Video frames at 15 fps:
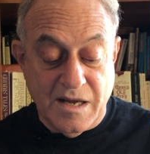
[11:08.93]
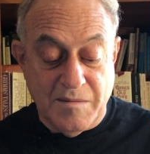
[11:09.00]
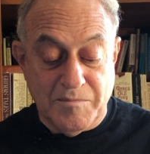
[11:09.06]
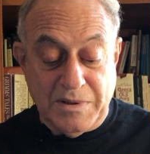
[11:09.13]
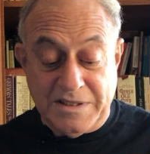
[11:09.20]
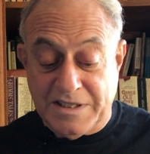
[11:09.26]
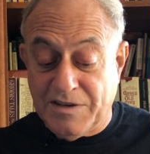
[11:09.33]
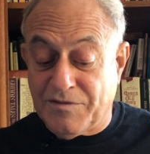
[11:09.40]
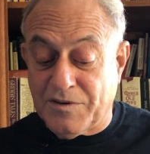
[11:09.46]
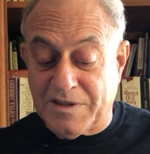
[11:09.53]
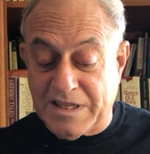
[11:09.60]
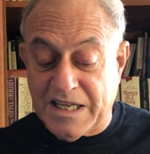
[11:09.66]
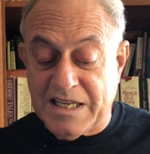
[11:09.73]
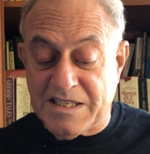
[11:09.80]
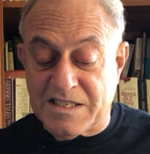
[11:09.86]
But different
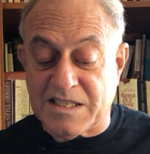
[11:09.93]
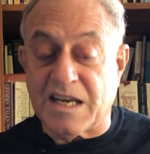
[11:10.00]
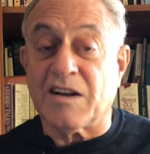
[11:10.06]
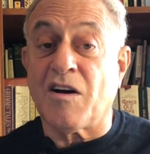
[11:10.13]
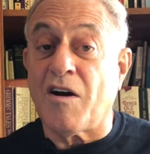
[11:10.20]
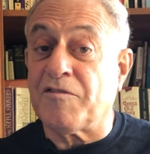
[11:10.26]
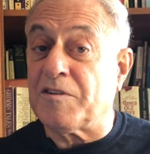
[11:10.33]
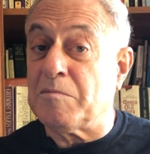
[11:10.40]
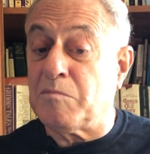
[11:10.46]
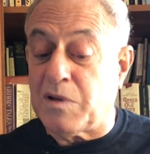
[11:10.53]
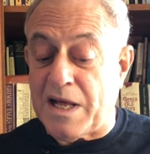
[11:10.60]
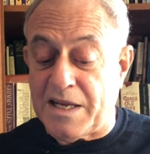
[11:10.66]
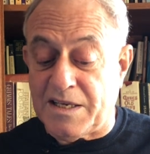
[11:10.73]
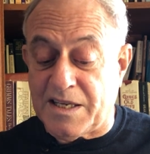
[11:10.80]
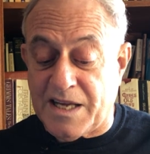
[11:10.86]
things can often
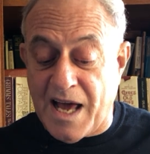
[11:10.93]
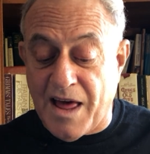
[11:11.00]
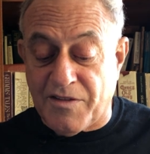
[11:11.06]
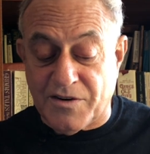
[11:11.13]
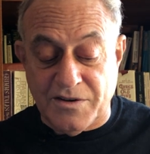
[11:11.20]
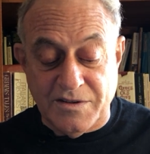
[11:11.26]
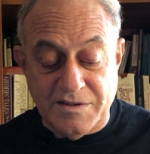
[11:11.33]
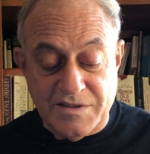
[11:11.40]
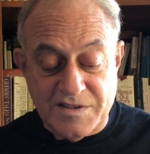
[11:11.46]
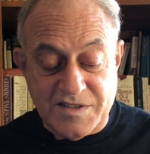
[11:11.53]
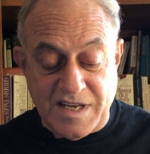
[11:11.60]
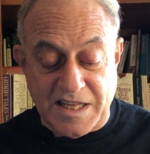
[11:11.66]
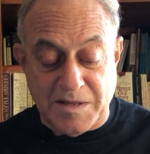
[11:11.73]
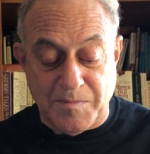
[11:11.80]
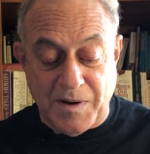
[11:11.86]
blend together,
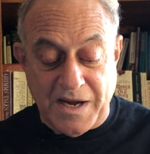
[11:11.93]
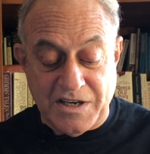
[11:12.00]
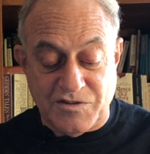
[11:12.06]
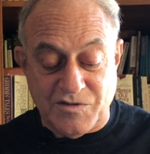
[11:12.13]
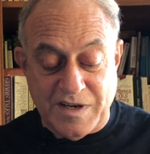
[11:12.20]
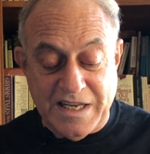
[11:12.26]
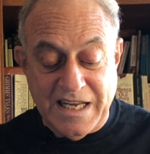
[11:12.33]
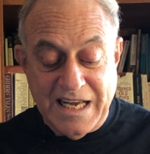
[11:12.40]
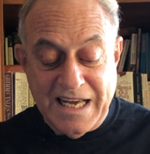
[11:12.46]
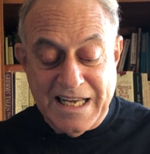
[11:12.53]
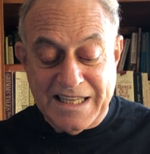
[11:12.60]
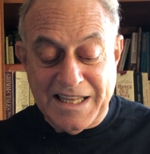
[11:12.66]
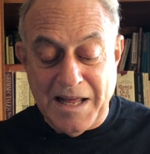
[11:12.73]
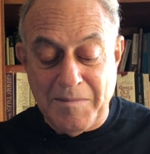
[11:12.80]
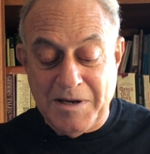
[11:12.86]
said the pine tree.
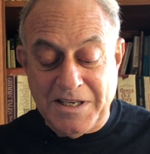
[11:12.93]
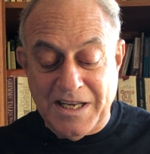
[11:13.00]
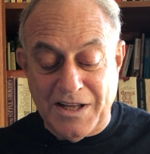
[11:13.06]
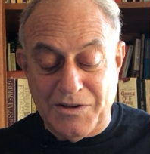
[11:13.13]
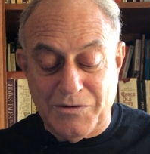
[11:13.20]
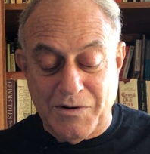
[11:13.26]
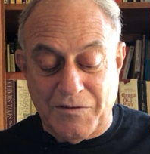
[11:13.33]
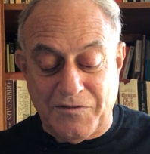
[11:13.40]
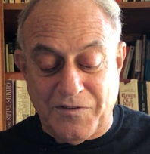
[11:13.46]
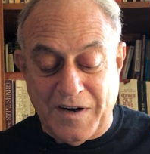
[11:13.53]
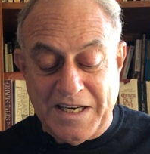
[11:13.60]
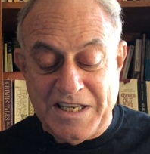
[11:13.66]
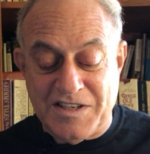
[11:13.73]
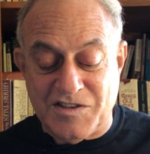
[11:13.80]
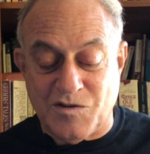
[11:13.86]
Let me tell you a
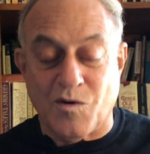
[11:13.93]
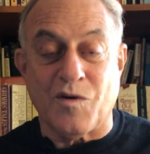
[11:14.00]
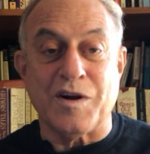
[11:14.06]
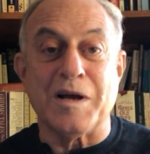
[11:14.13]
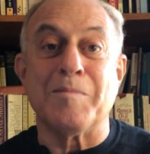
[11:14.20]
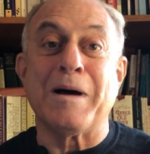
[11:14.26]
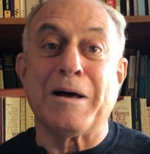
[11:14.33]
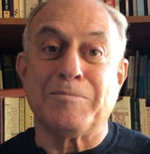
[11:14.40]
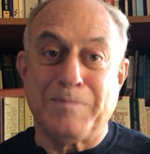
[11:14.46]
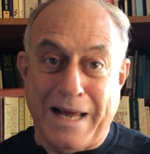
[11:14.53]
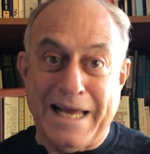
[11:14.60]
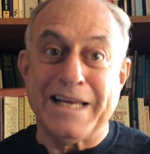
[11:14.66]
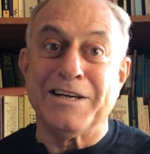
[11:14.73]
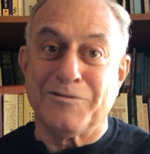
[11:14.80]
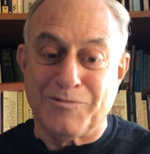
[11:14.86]
funny story about
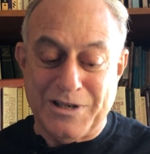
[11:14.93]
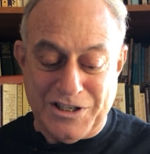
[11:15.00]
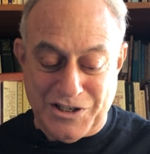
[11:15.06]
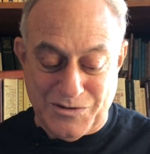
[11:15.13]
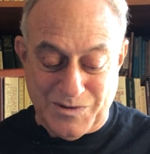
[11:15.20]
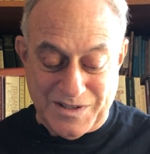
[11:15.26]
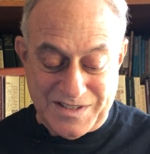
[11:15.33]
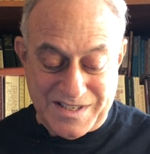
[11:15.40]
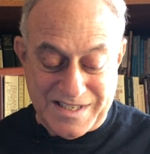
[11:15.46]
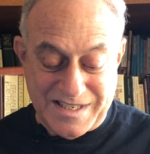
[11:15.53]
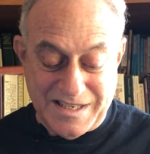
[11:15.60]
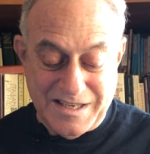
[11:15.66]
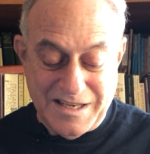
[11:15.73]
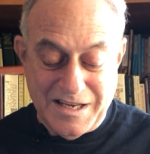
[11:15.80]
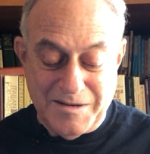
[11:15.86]
pagan rituals.
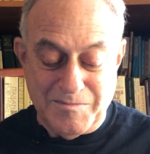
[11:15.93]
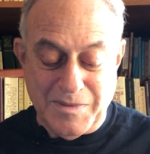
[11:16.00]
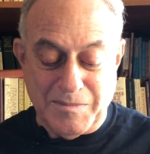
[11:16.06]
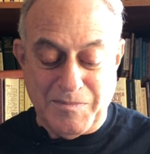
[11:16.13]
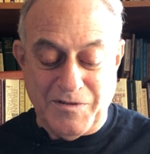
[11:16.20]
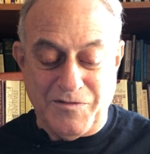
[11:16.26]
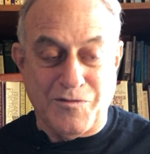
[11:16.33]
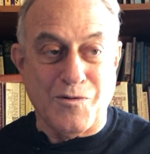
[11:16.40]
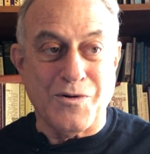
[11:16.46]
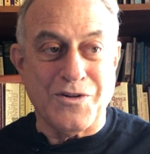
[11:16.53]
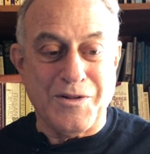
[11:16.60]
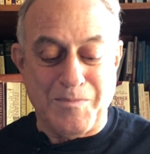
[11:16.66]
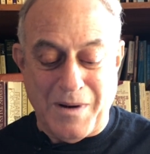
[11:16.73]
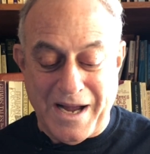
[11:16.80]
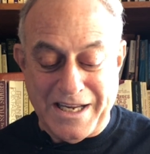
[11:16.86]
But before
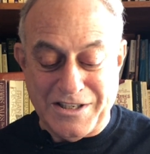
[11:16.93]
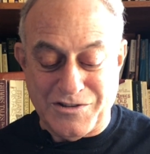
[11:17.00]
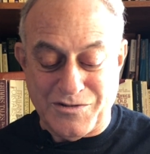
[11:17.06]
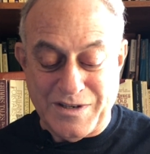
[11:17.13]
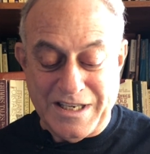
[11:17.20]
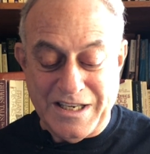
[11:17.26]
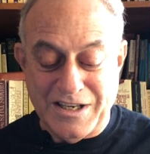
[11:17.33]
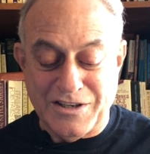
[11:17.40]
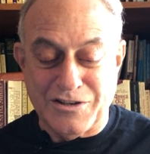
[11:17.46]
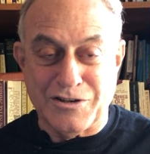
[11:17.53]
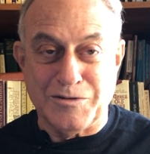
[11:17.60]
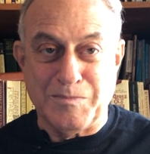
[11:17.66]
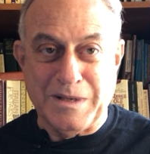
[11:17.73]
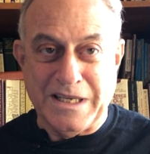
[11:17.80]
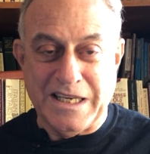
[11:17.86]
the pine tree
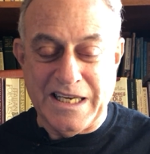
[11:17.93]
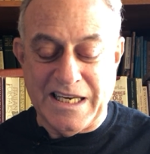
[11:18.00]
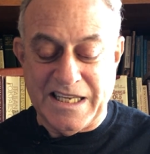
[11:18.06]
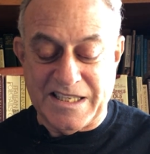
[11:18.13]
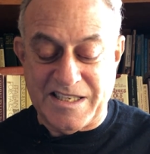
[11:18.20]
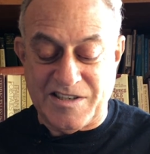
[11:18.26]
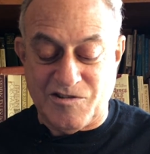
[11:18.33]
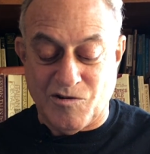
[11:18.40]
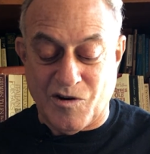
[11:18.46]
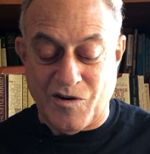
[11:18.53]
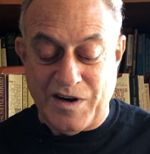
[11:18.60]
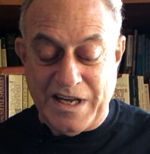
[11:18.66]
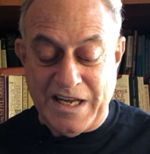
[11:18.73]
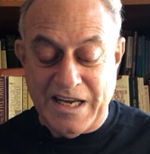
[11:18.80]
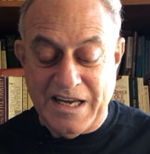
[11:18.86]
could begin its
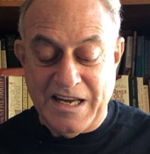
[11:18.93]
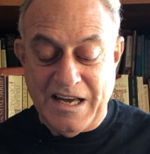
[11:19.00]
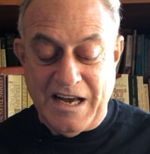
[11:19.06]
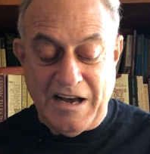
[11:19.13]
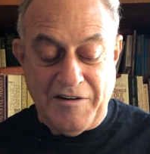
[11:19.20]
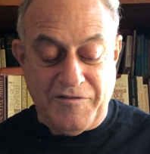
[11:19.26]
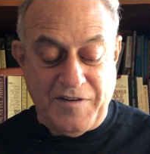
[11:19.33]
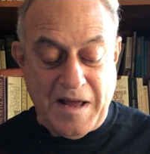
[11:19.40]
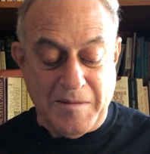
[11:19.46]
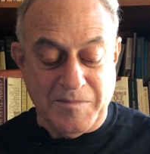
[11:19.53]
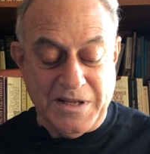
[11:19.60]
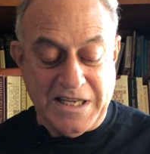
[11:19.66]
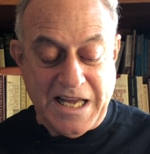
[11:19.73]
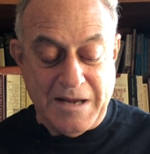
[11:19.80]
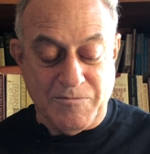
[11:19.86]
story, a
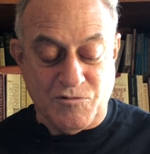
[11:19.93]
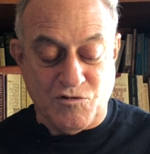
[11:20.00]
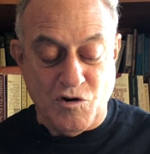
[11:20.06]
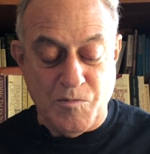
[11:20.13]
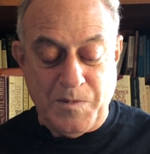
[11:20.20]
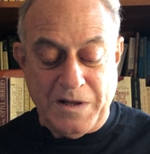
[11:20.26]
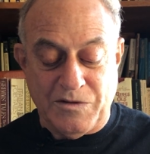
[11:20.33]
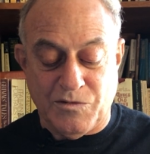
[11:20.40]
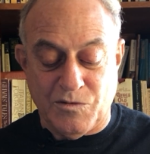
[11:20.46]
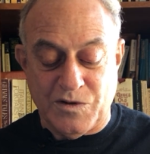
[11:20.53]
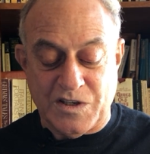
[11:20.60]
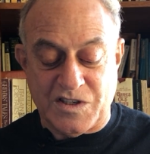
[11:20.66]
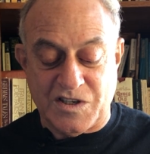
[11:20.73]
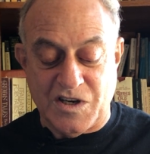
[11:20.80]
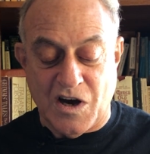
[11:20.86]
family came trooping through the
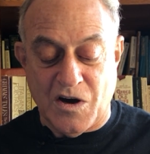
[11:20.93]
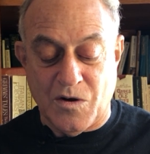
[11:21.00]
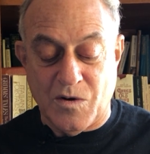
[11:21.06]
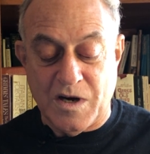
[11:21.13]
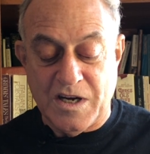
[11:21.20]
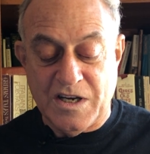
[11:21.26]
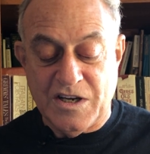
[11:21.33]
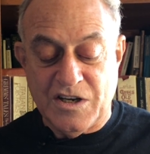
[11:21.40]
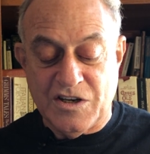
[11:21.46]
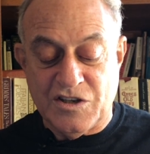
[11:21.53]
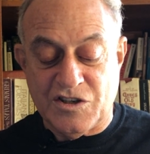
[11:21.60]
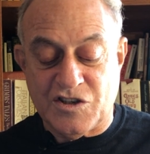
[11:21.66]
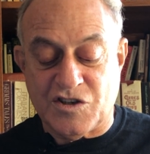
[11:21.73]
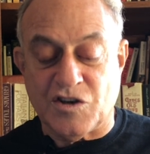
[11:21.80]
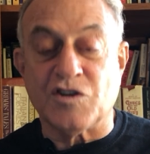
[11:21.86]
snow,
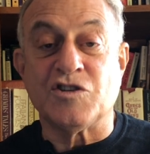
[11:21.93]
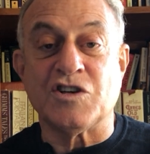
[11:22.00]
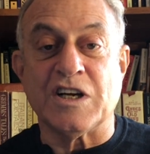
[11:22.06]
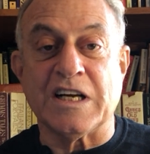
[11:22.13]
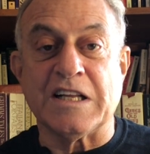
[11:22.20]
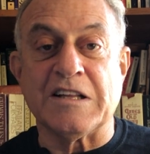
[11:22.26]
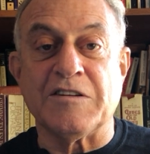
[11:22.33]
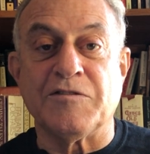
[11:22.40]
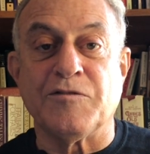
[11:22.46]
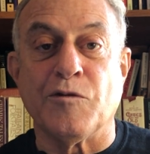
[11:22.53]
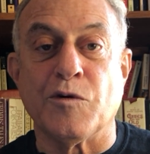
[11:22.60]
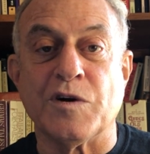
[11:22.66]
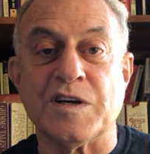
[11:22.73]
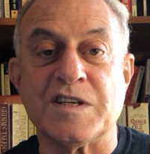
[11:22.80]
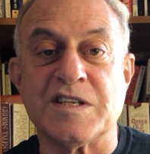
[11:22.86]
searching the
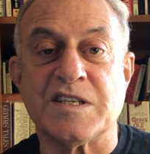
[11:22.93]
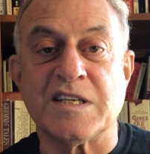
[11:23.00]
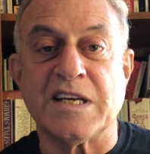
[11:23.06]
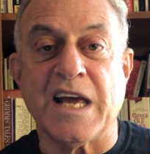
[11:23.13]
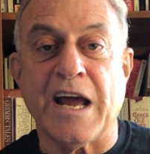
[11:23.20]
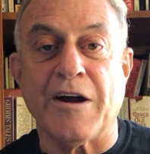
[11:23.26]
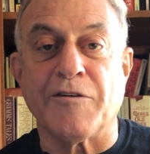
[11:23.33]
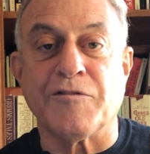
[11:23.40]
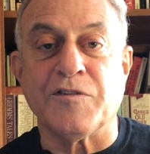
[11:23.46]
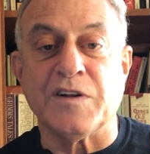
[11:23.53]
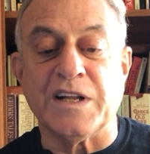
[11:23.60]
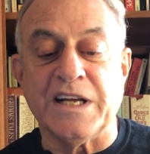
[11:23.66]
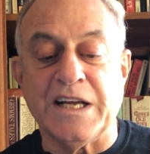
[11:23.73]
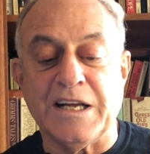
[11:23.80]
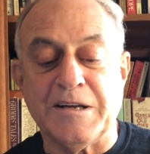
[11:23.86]
forest
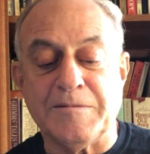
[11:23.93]
carefully.